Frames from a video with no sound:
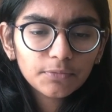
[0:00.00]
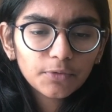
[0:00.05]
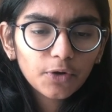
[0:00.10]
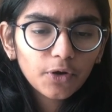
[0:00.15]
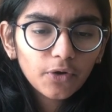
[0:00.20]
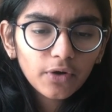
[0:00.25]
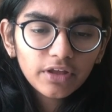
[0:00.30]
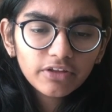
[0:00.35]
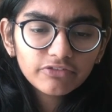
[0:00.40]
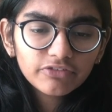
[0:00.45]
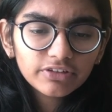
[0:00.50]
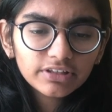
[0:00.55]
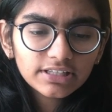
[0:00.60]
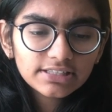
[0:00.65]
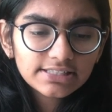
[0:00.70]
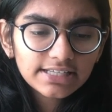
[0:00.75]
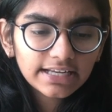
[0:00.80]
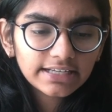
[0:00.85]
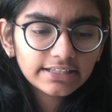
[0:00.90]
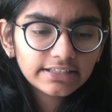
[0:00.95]
Going for the
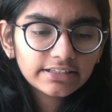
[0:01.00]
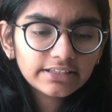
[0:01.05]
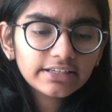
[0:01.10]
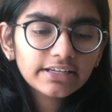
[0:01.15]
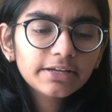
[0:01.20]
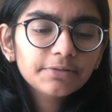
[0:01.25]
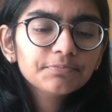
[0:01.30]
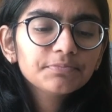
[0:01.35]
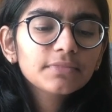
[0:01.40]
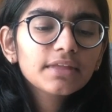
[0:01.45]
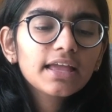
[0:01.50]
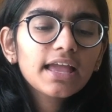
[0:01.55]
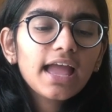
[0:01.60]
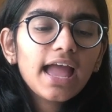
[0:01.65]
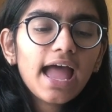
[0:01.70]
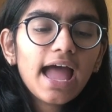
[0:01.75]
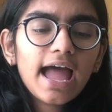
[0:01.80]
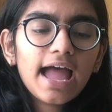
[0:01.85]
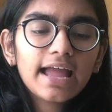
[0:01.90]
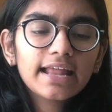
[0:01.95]
center
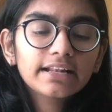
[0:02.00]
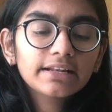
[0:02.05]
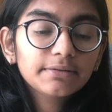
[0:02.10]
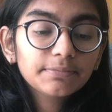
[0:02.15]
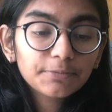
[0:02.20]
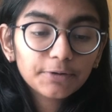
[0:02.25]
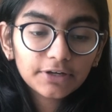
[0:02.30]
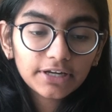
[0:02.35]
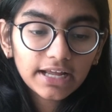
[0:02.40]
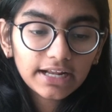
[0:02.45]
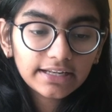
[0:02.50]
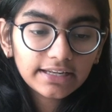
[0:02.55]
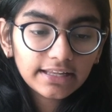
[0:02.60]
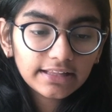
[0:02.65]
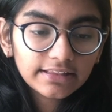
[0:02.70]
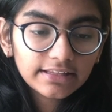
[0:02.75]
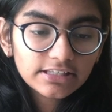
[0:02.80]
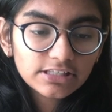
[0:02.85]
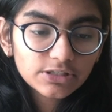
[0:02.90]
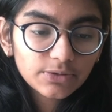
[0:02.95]
and
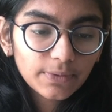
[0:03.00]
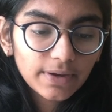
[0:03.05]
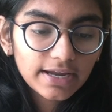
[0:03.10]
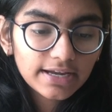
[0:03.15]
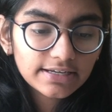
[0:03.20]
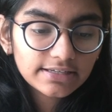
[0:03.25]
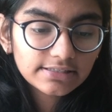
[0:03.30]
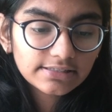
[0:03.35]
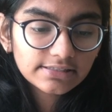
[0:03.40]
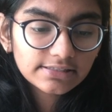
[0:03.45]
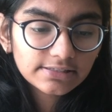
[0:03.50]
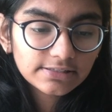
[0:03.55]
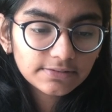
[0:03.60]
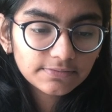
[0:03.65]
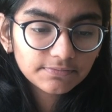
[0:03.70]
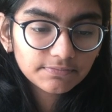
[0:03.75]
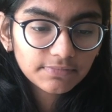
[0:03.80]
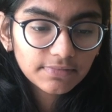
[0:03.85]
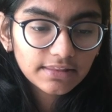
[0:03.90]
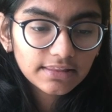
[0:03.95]
protecting the squares
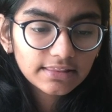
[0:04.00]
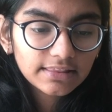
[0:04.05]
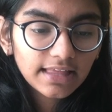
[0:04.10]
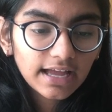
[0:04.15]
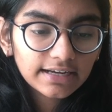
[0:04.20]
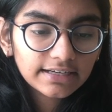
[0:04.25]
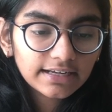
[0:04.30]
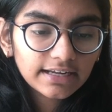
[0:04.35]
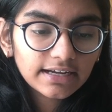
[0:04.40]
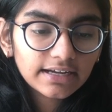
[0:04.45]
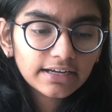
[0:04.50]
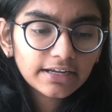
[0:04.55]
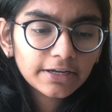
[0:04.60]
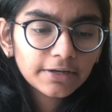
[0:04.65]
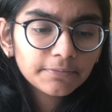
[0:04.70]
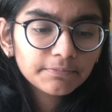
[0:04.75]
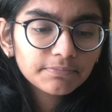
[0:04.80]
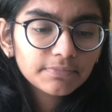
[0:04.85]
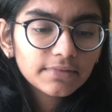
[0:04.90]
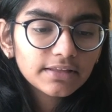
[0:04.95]
that are
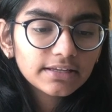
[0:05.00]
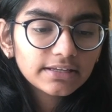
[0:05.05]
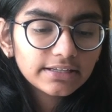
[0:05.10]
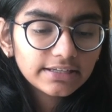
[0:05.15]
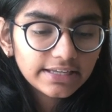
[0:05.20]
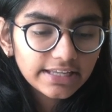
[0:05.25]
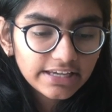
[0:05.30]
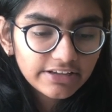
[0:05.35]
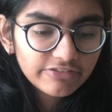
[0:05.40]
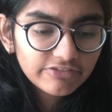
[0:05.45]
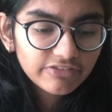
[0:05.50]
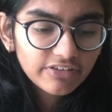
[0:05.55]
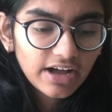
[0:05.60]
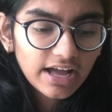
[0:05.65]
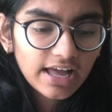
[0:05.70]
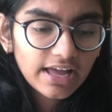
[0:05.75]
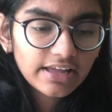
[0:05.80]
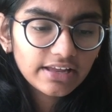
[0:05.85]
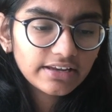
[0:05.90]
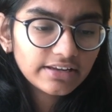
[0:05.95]
d5
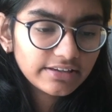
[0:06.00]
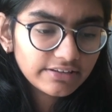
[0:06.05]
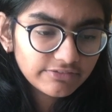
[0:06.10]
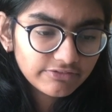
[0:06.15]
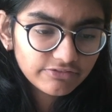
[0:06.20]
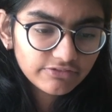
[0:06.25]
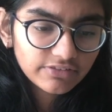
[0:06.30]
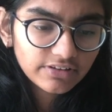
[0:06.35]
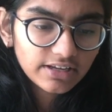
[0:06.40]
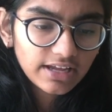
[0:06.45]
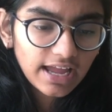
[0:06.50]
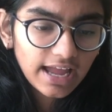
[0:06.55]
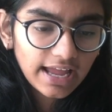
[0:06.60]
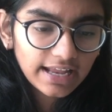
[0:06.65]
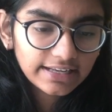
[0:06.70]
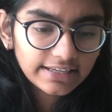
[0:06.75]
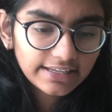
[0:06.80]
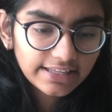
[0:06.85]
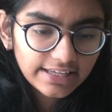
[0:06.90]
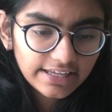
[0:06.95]

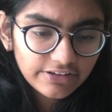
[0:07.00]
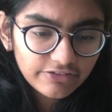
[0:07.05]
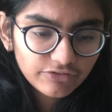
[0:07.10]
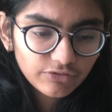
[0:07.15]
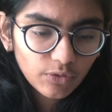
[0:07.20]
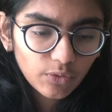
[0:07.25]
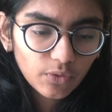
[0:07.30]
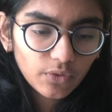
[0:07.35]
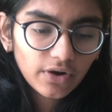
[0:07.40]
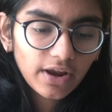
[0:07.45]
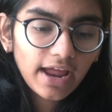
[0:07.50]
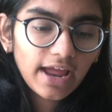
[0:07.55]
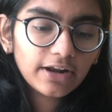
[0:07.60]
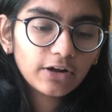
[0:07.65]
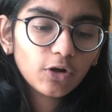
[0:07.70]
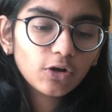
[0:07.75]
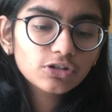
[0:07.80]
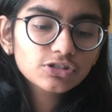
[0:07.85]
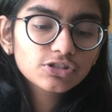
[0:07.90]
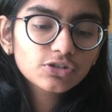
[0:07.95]
and e4 and
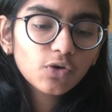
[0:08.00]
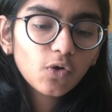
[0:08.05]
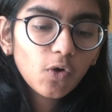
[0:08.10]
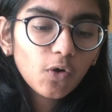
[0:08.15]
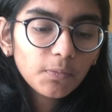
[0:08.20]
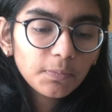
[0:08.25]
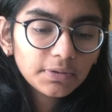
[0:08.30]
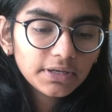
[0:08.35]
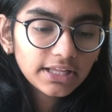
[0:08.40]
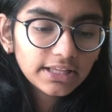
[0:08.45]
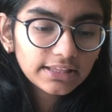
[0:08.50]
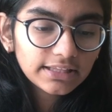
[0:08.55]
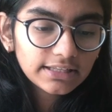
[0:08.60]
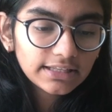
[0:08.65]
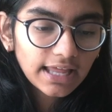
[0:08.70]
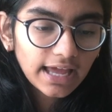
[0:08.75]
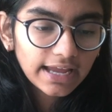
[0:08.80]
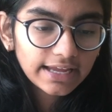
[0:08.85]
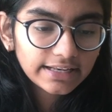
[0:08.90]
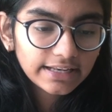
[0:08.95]
also opening the
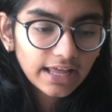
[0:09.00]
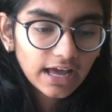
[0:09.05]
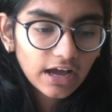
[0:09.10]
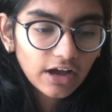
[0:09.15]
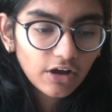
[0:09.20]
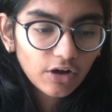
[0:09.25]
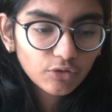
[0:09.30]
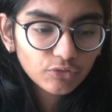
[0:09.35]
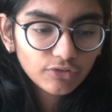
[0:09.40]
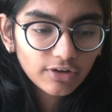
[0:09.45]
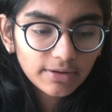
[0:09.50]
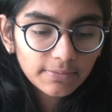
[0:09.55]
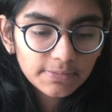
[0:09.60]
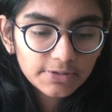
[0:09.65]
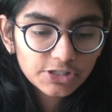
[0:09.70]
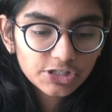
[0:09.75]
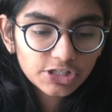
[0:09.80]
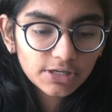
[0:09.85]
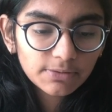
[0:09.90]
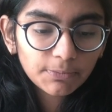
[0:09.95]
line of our
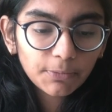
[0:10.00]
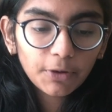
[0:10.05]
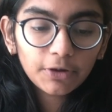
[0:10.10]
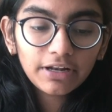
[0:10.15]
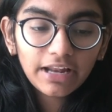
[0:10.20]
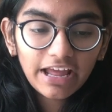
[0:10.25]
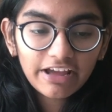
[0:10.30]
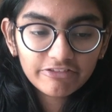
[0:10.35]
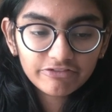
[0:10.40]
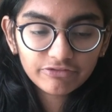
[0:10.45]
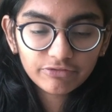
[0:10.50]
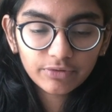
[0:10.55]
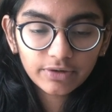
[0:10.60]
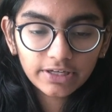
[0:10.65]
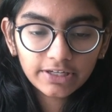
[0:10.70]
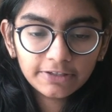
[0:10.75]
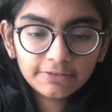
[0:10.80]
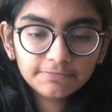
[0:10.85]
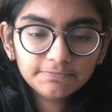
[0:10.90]
bishop on f1.